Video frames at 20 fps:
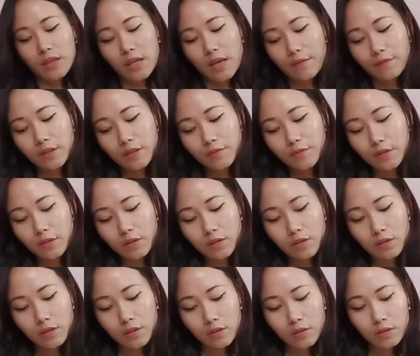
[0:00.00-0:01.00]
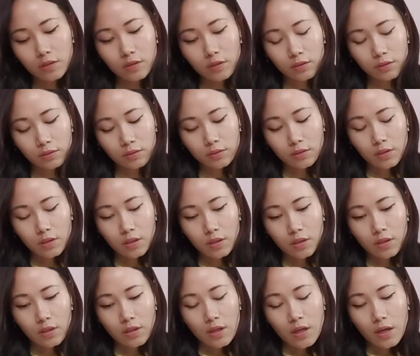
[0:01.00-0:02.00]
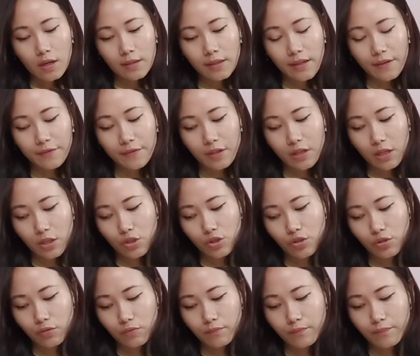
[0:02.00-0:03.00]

have given a definition.